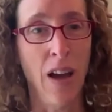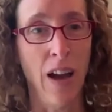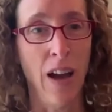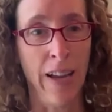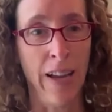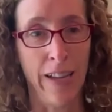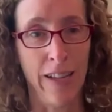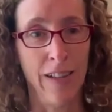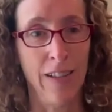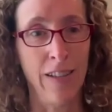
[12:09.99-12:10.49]

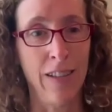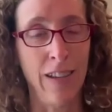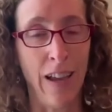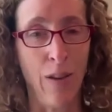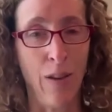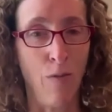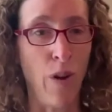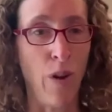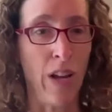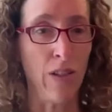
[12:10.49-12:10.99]
I can say,
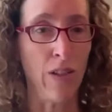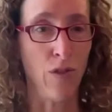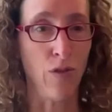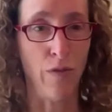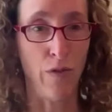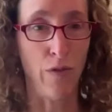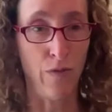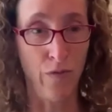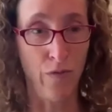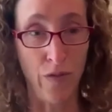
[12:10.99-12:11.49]
right, so
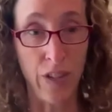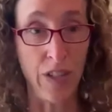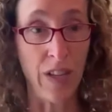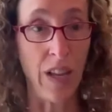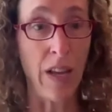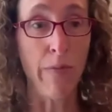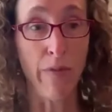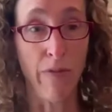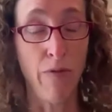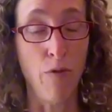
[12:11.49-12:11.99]
the
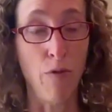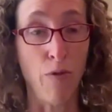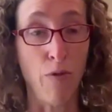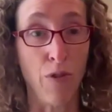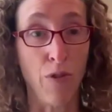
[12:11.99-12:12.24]
day before,